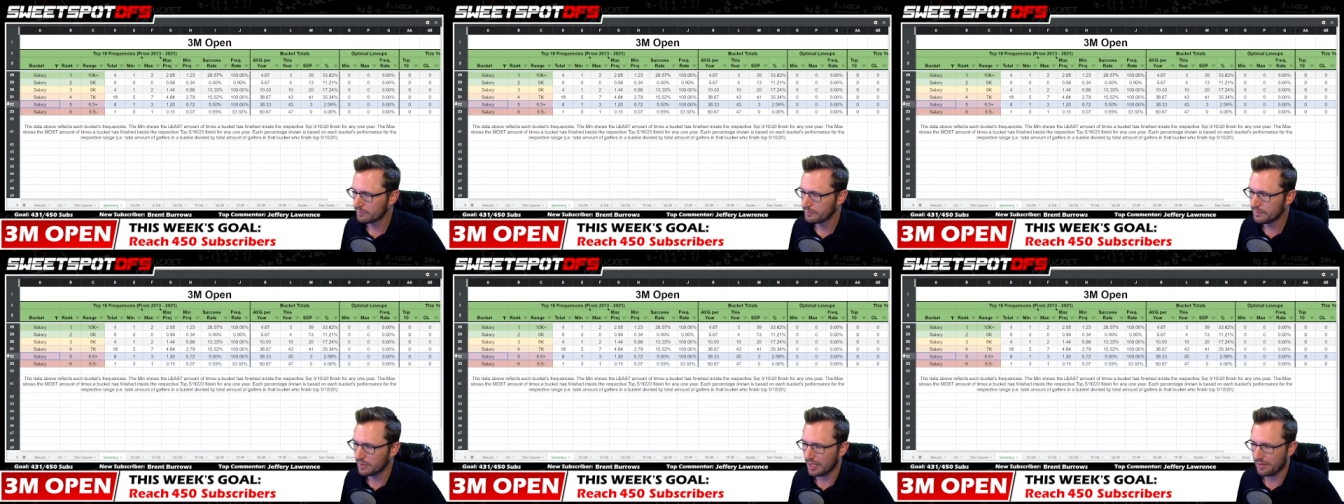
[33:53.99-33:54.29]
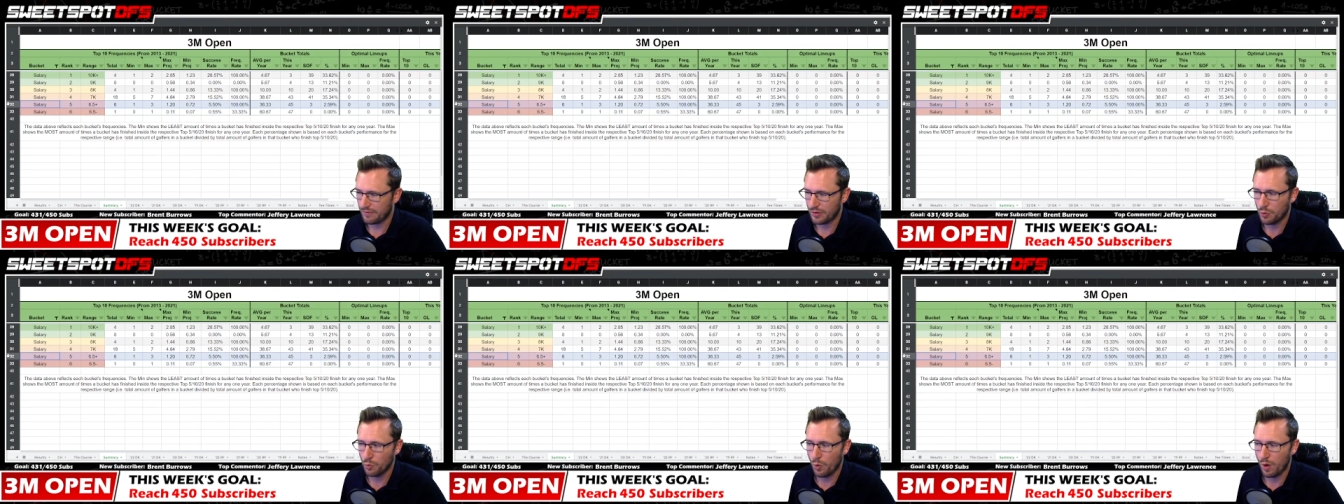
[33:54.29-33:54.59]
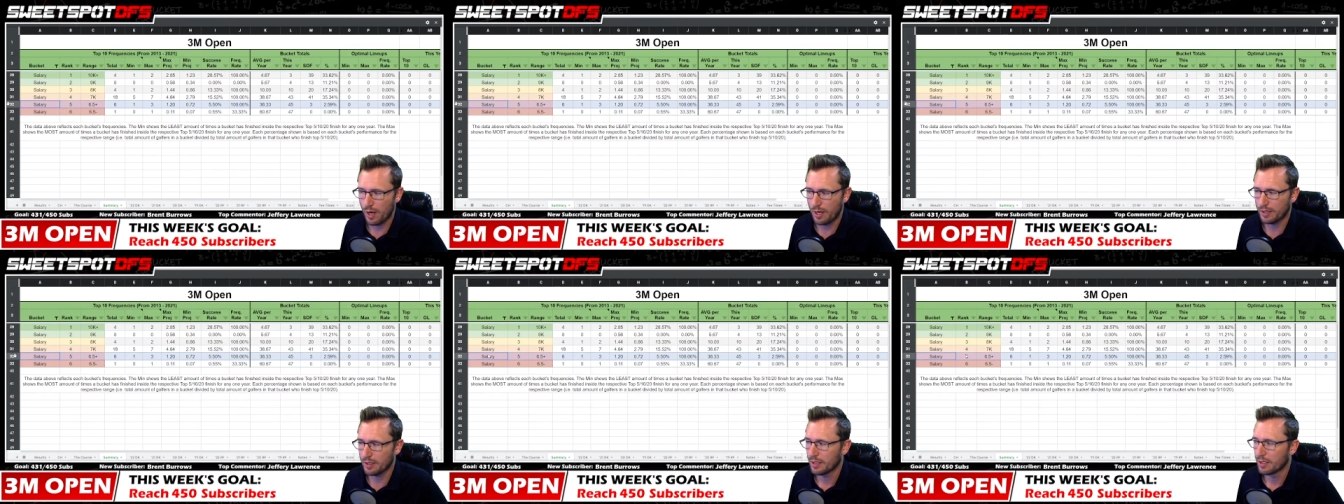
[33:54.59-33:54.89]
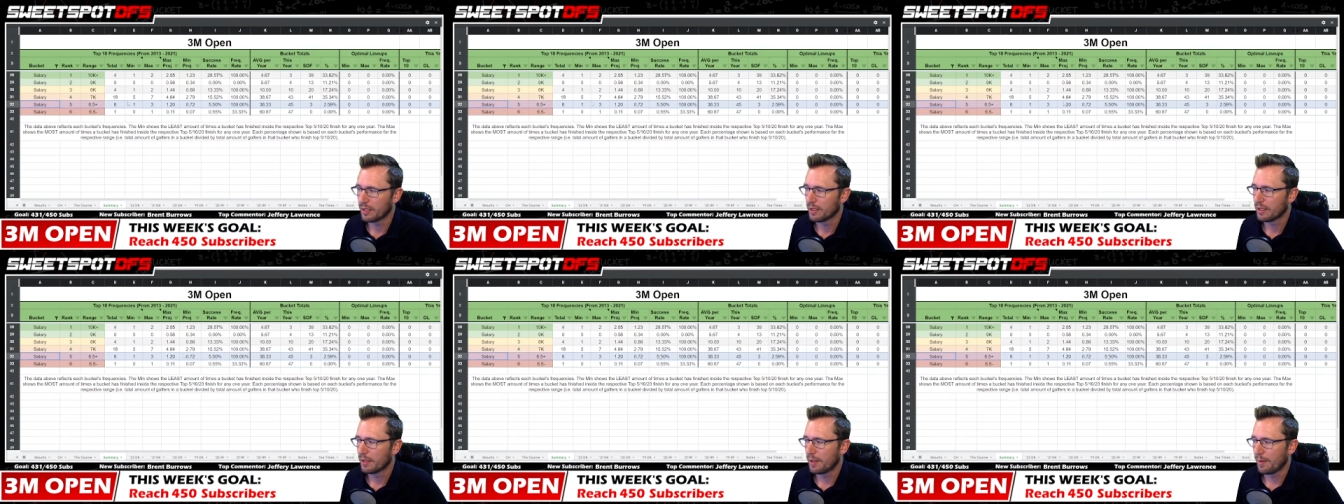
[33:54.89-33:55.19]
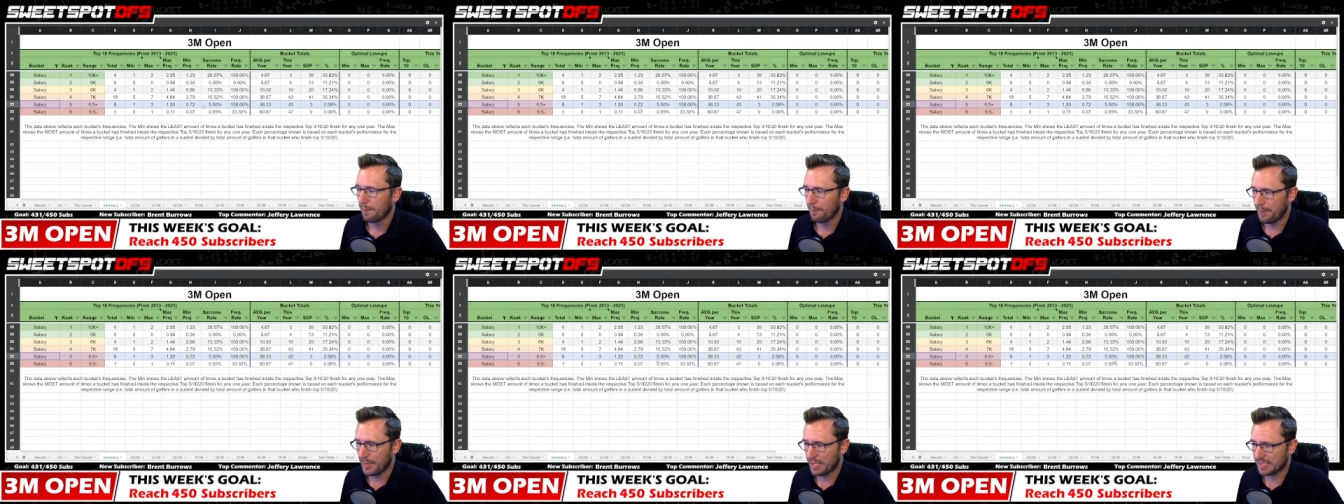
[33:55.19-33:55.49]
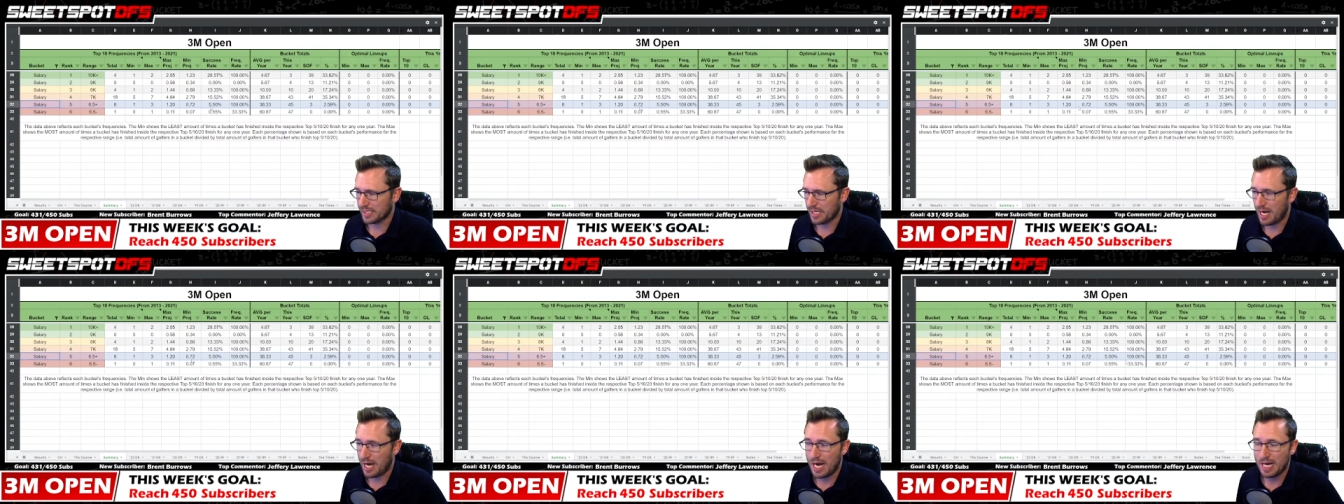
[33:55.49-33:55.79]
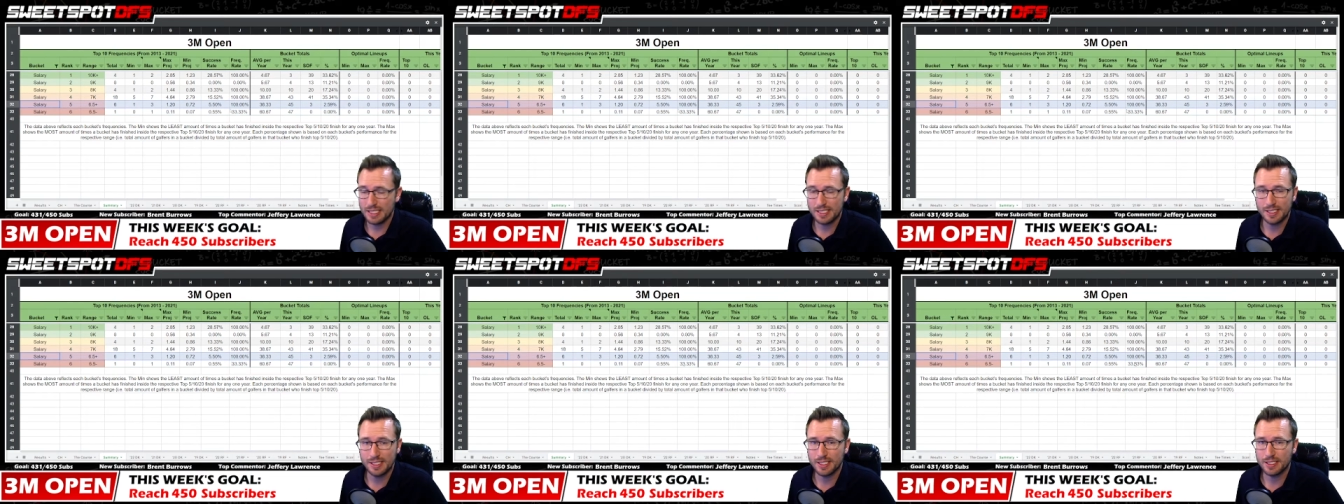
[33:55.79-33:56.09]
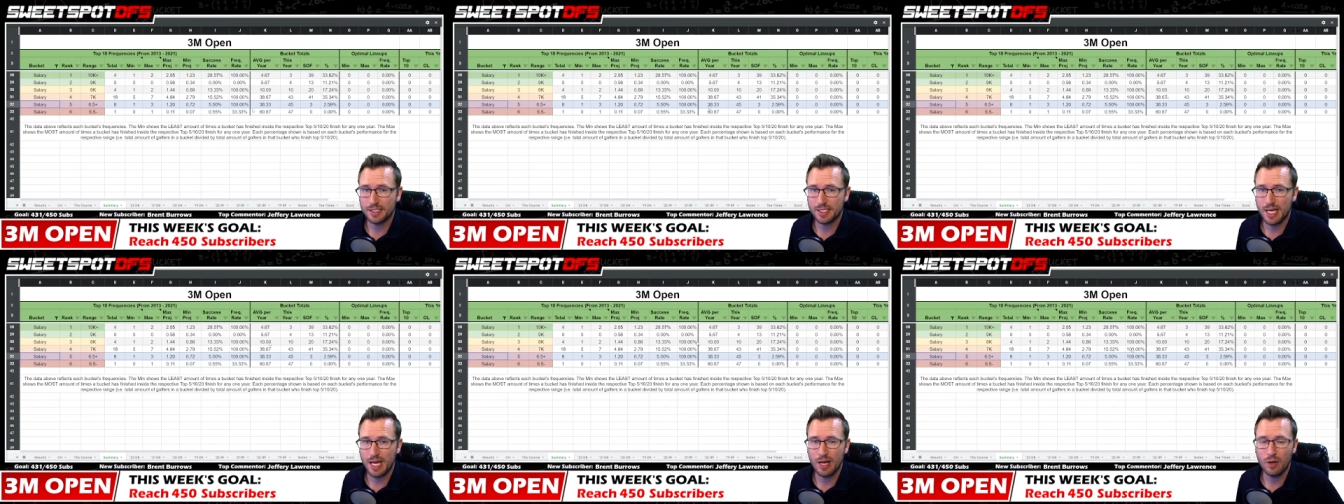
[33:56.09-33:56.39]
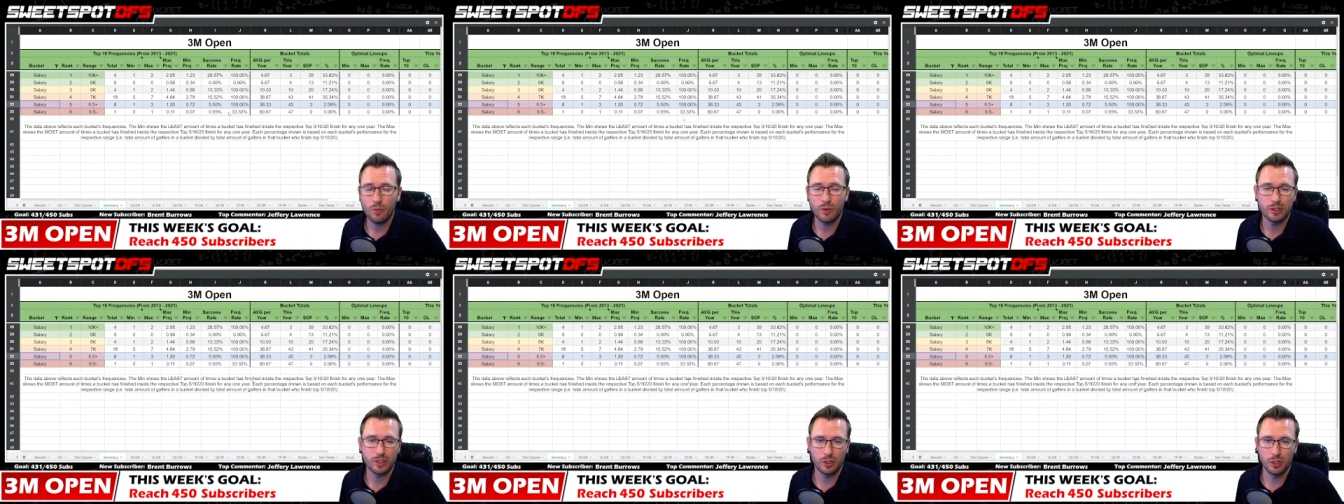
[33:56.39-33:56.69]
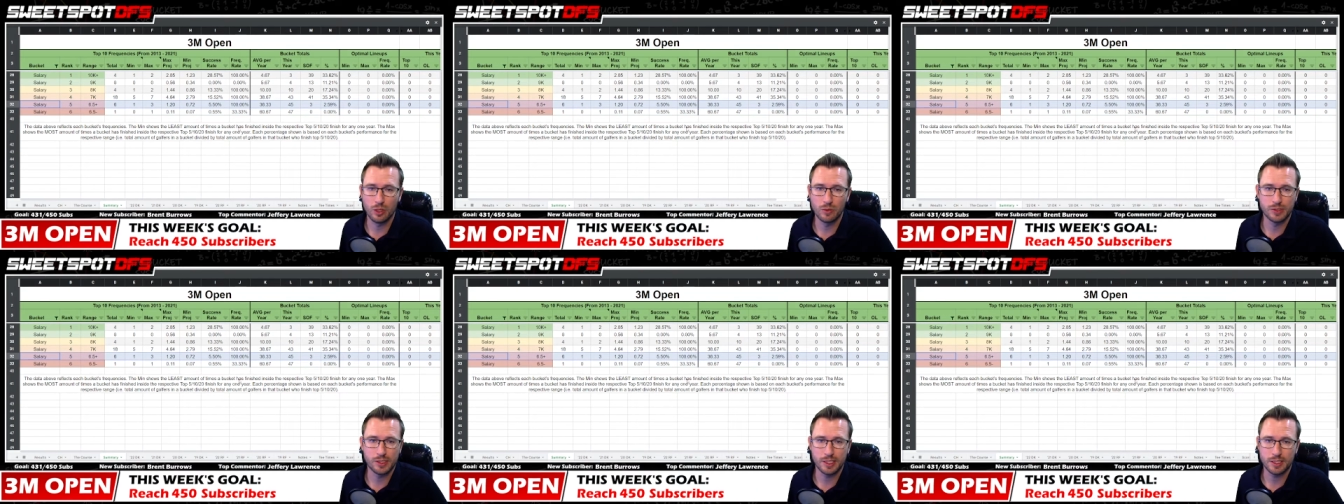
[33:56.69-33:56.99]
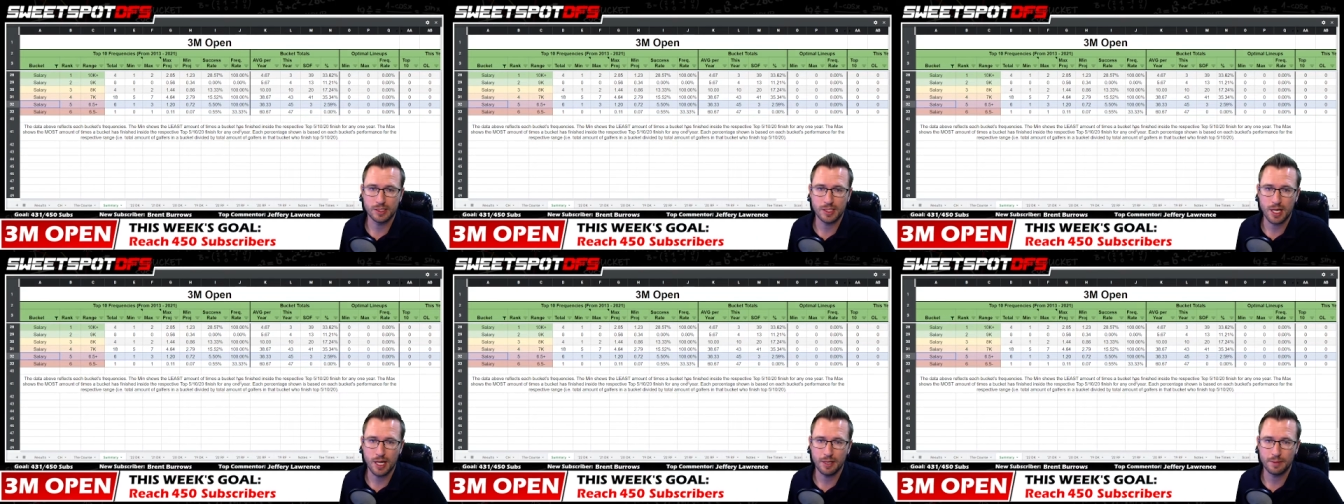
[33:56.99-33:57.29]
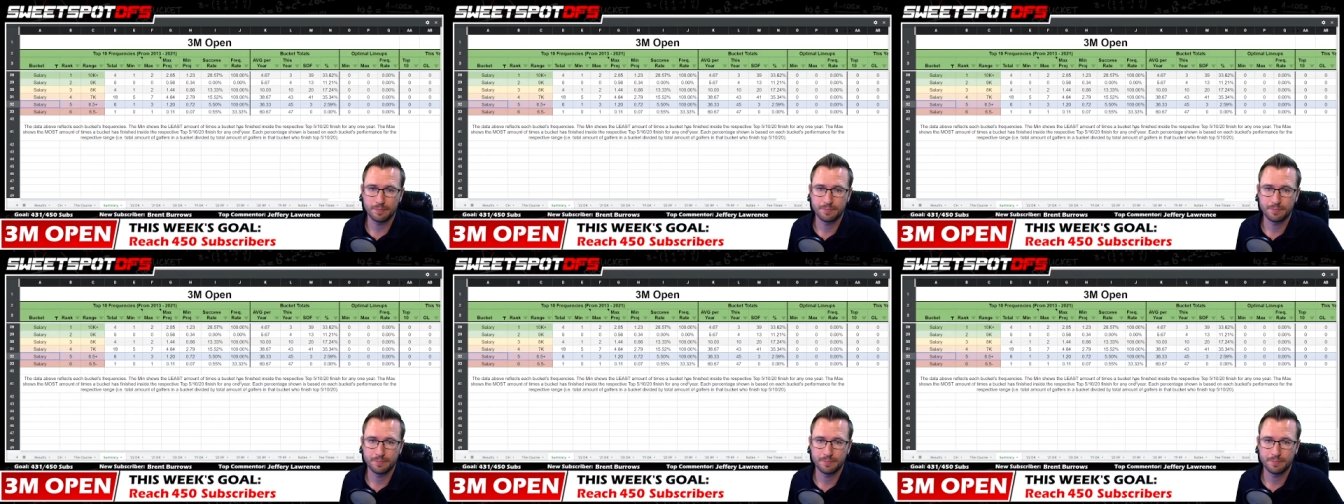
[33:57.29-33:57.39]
If you want, mix a high 6k with a low 6k